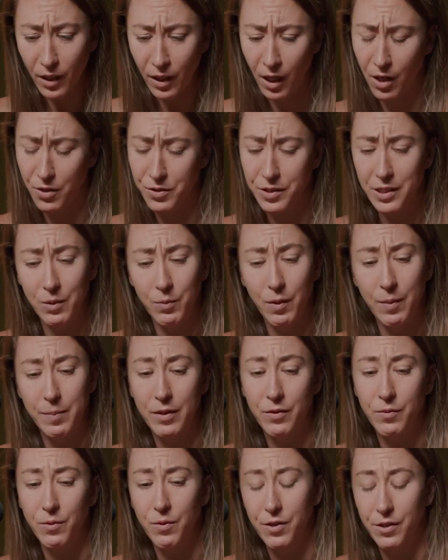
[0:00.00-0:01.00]
I'll see
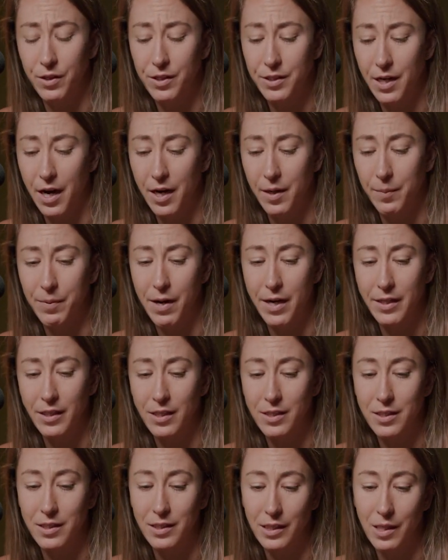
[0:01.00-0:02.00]
women through their entire
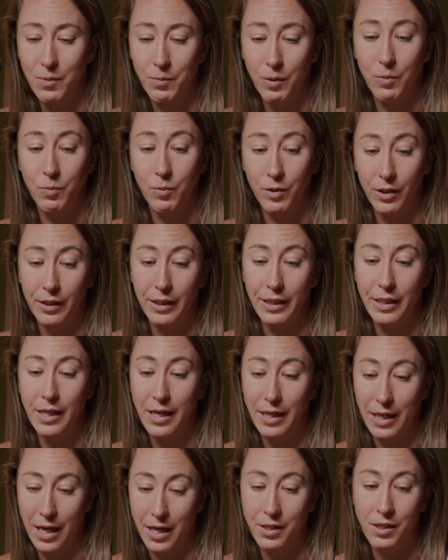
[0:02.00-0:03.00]
pregnancy, and we really,
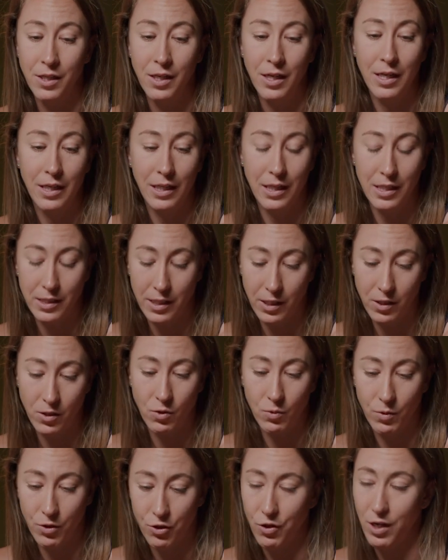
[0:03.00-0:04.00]
again, continue
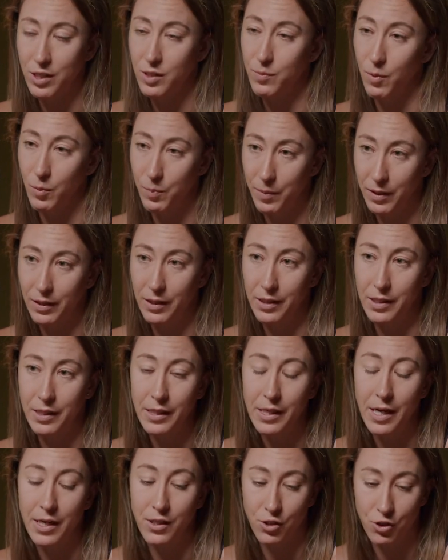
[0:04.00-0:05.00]
to address
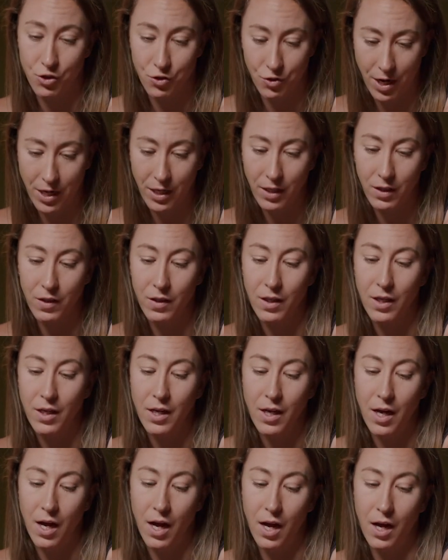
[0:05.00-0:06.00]
mobility and strength,
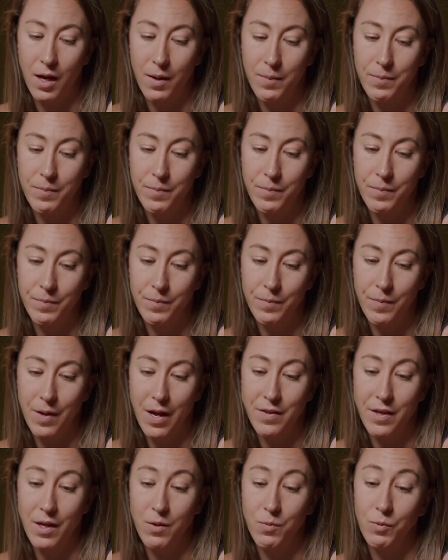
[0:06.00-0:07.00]
and
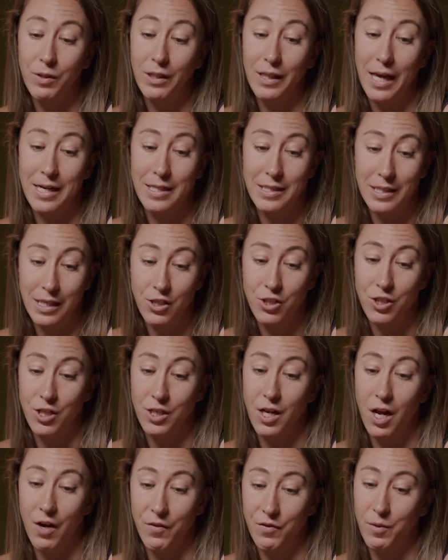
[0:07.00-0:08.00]
then
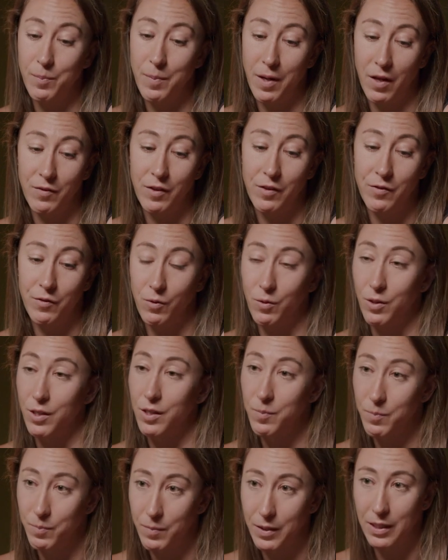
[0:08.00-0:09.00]
relaxation of their pelvic
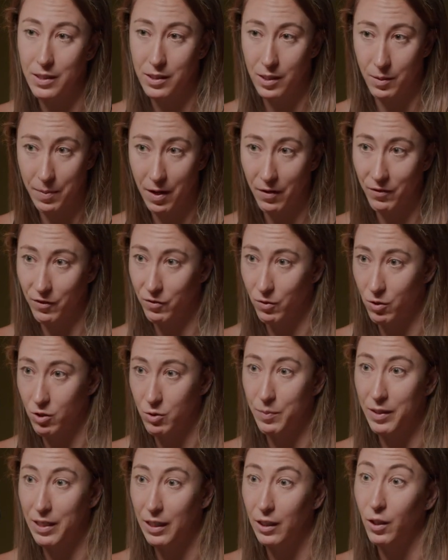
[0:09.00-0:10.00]
floor, because their pelvic floor is
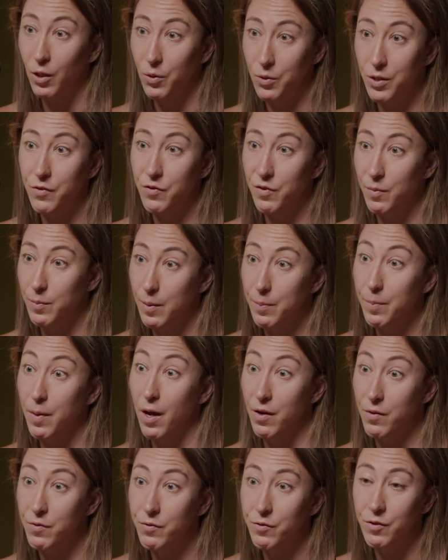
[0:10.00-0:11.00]
being loaded from
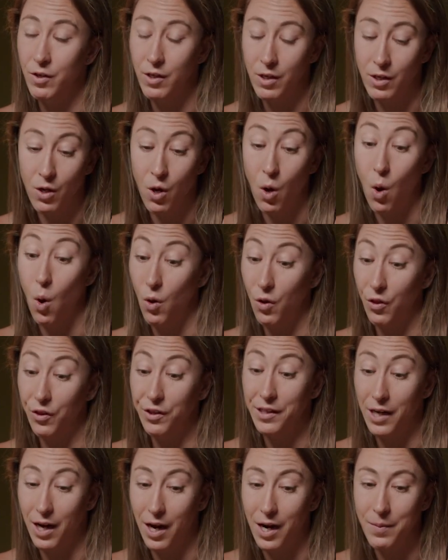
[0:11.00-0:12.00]
above all the
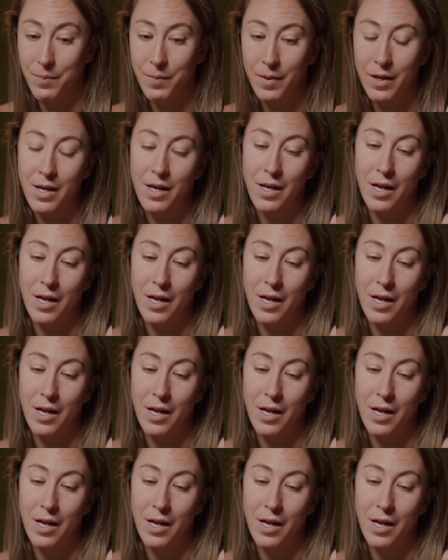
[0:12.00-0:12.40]
time.